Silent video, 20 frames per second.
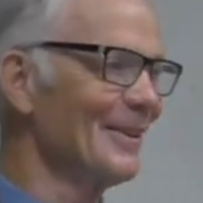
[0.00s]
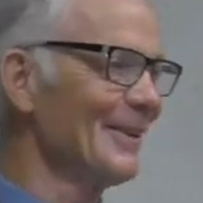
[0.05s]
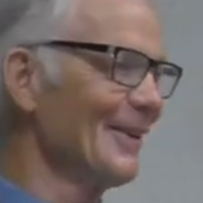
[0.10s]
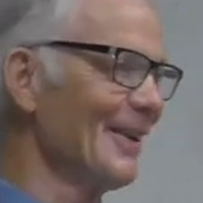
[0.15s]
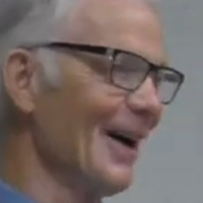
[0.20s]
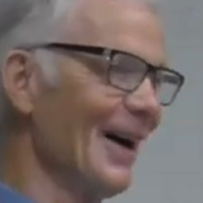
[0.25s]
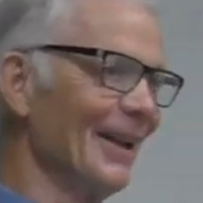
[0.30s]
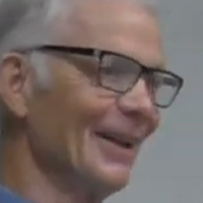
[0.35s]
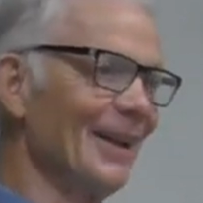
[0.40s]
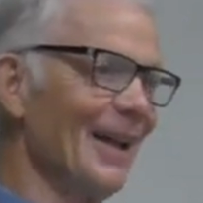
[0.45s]

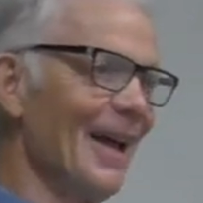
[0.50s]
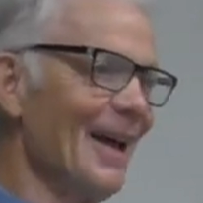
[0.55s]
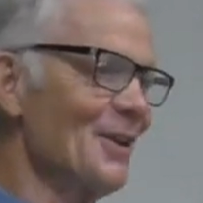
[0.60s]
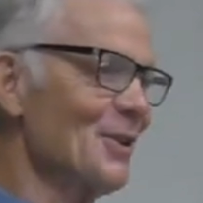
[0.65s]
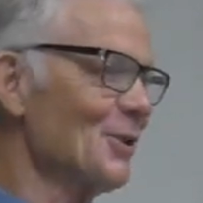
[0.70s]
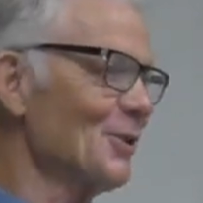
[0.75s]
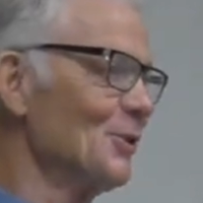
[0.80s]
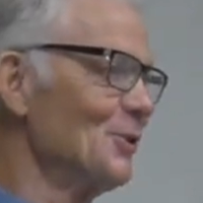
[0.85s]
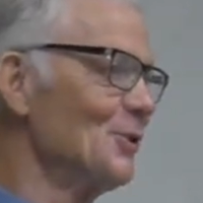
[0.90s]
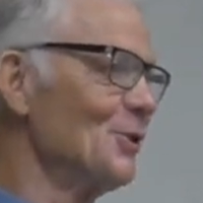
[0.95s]
God
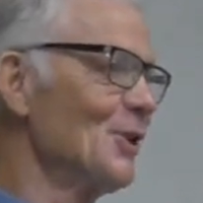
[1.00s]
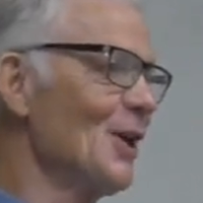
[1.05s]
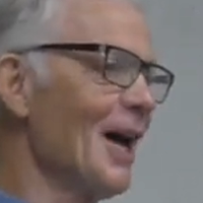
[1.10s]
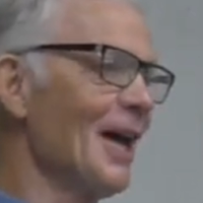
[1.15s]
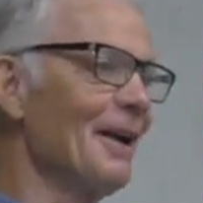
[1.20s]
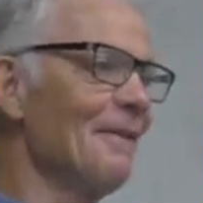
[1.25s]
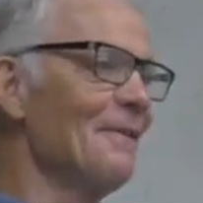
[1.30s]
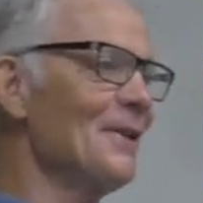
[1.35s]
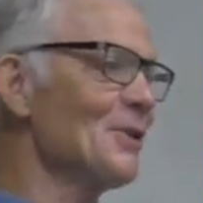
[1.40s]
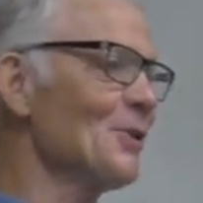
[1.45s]
lost
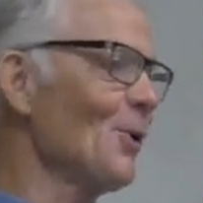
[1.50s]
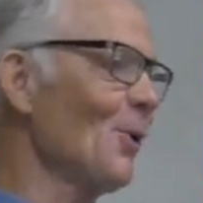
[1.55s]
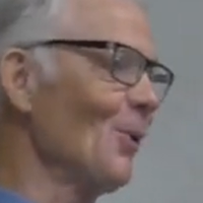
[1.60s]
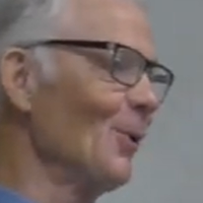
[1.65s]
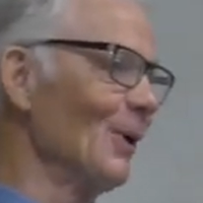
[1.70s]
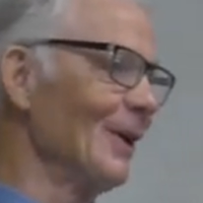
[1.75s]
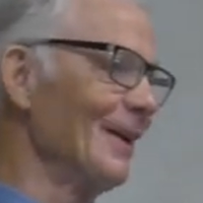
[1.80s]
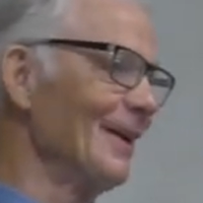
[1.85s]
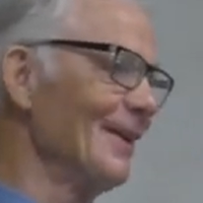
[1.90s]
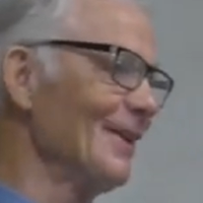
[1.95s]
none of his
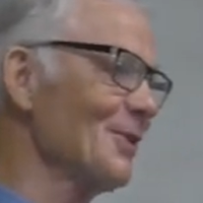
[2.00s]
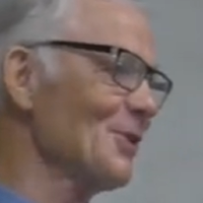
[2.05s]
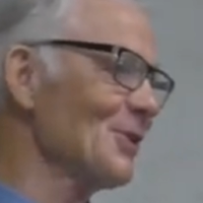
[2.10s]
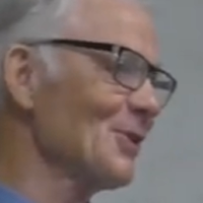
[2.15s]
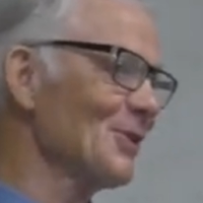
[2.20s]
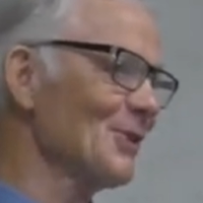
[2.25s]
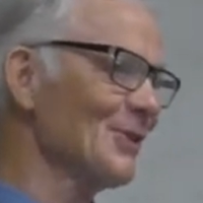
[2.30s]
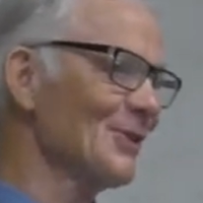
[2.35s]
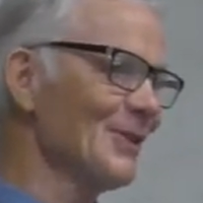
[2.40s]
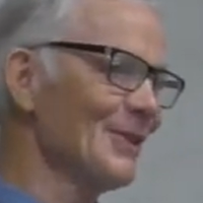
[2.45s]

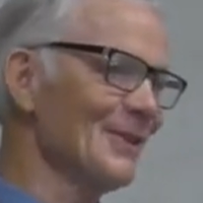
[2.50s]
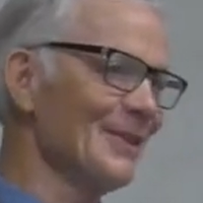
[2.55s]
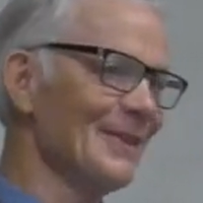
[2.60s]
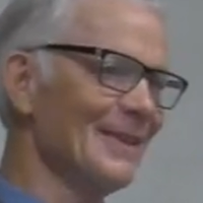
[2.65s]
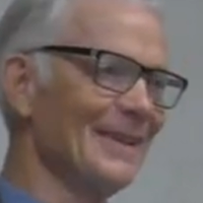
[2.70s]
holiness,